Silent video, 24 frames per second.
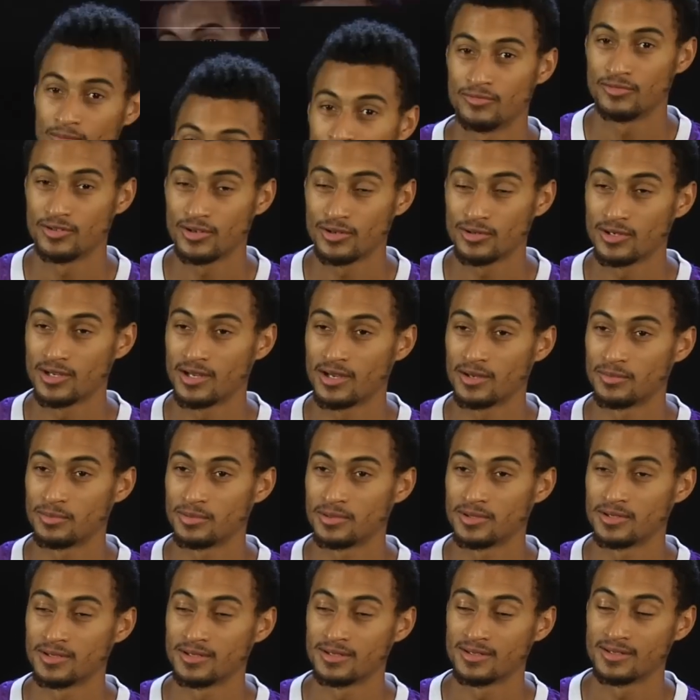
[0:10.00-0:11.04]
very
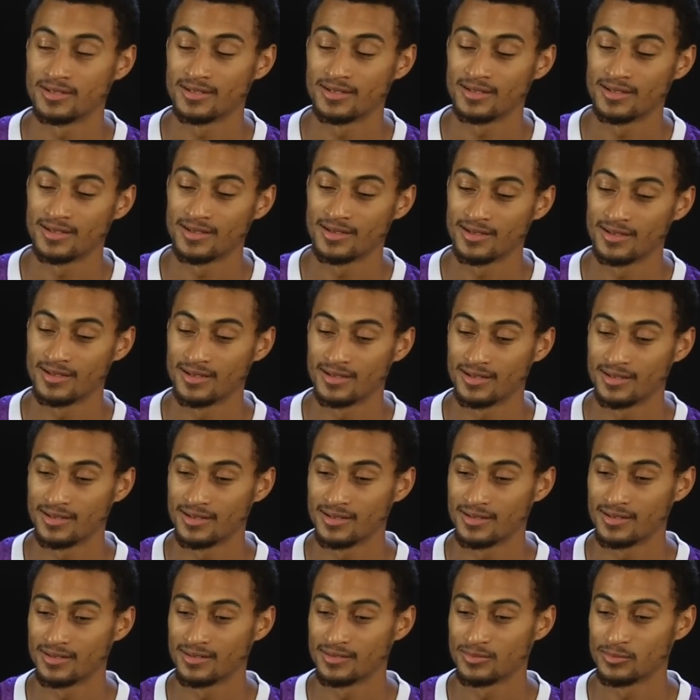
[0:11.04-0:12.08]
happy,
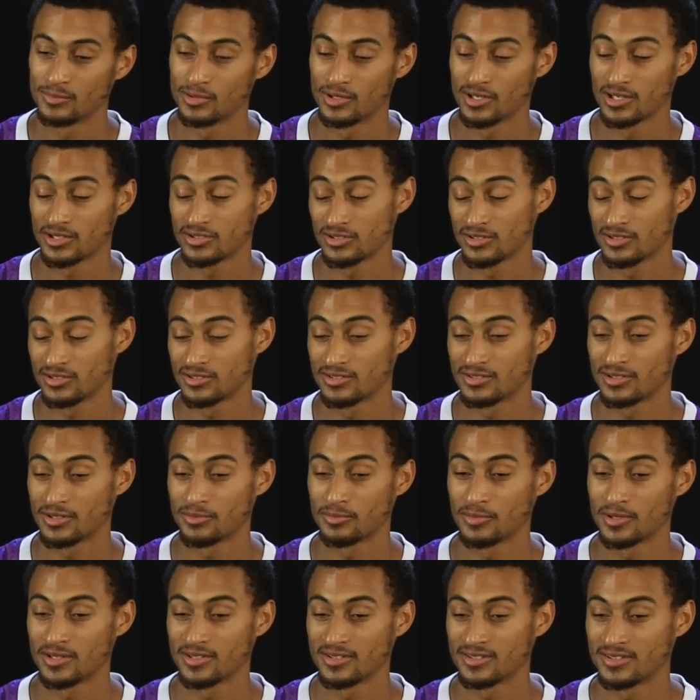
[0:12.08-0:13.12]
uh, but actually it's not
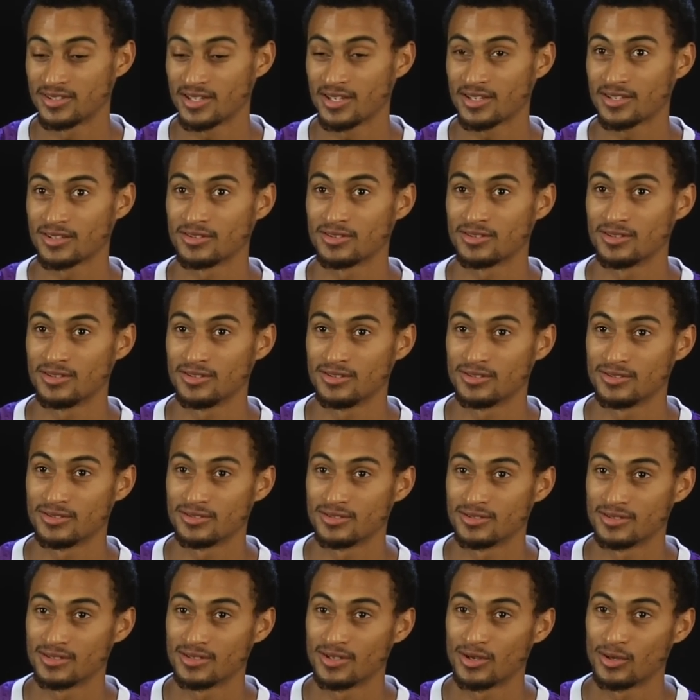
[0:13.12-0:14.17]
my second
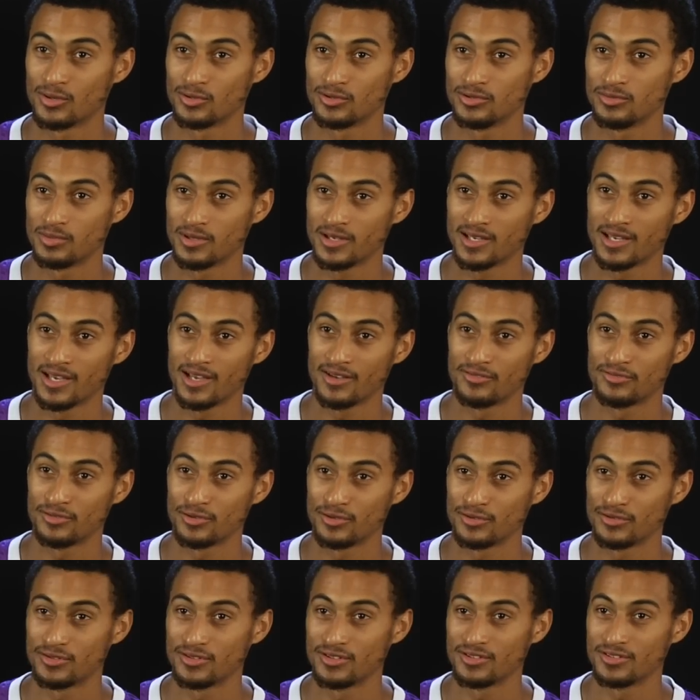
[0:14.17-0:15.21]
season. I only played half of
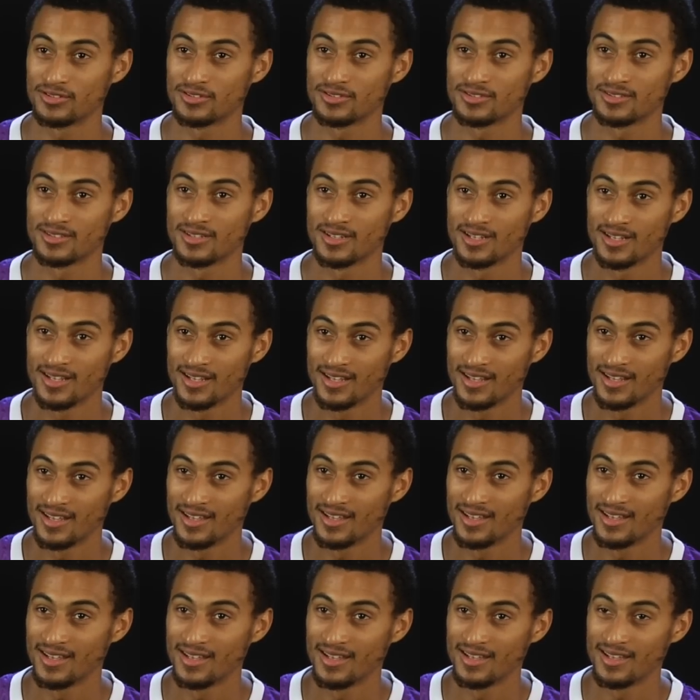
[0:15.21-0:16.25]
the season,
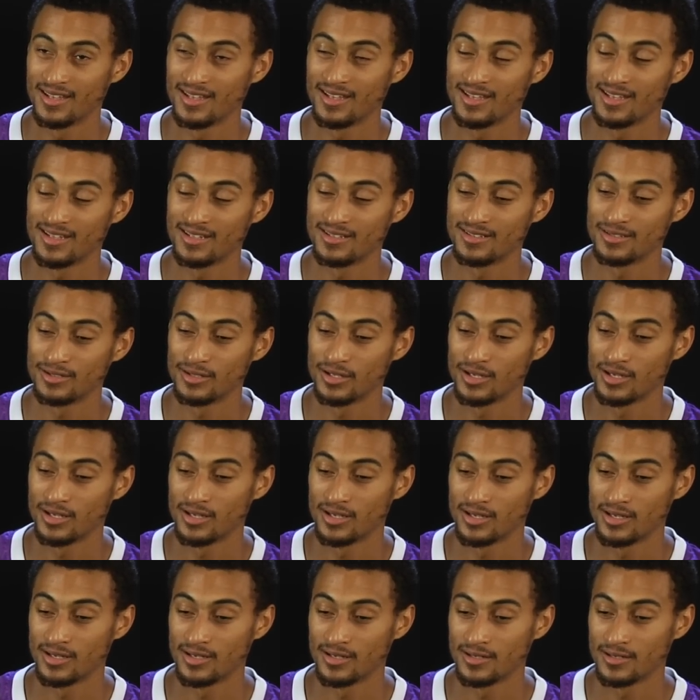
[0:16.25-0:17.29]
and
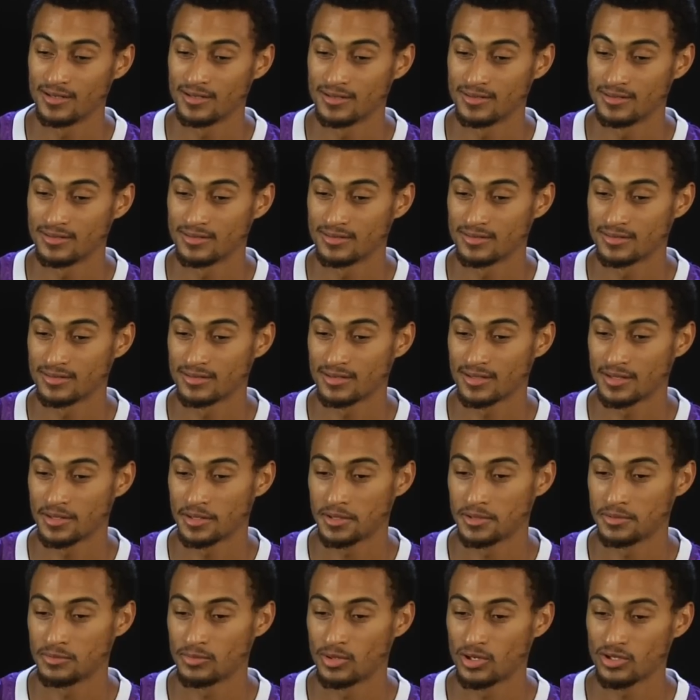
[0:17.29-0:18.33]
uh,
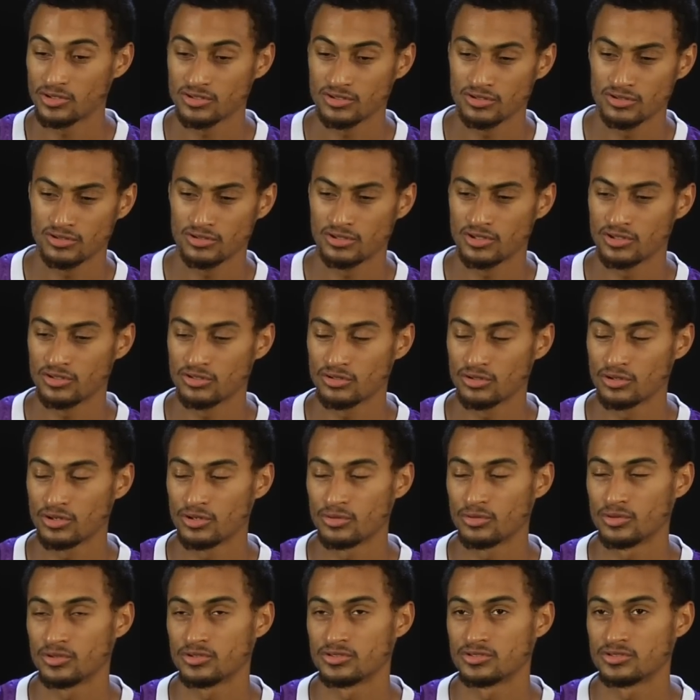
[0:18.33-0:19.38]
in Barcelona, so it
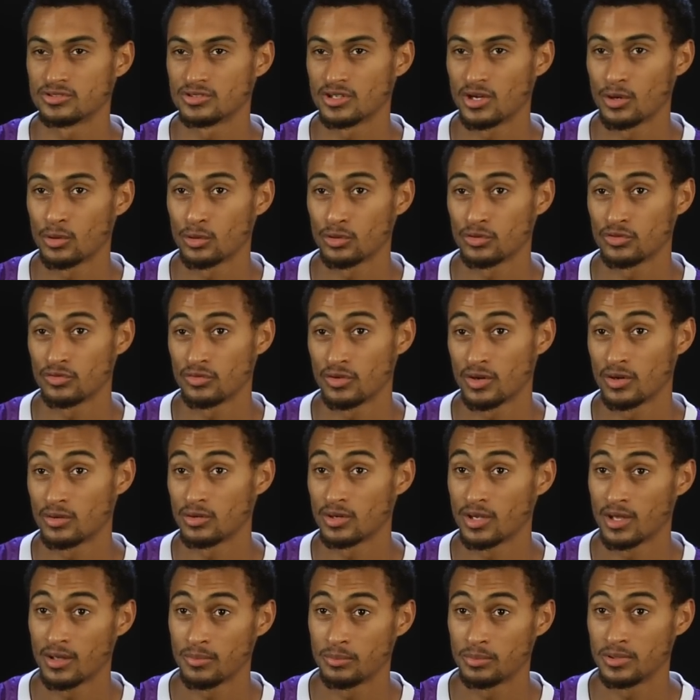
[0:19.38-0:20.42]
was I was
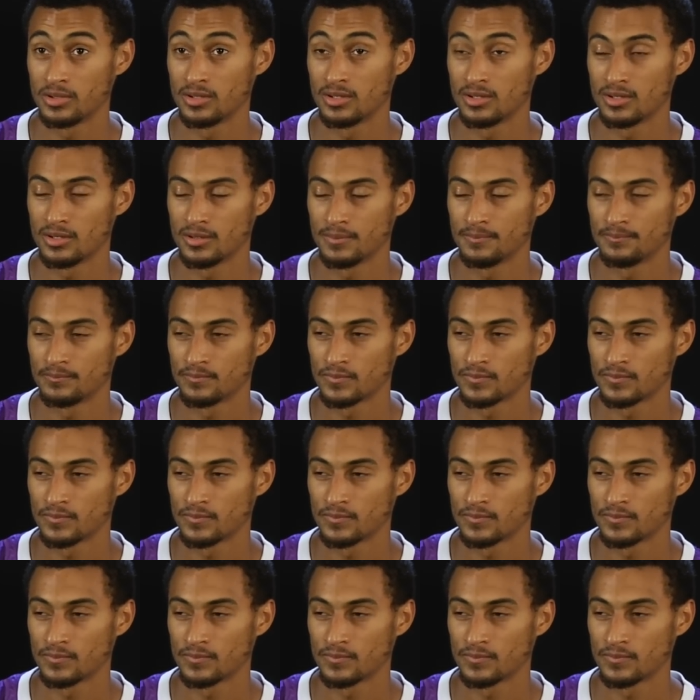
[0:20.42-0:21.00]
very happy there.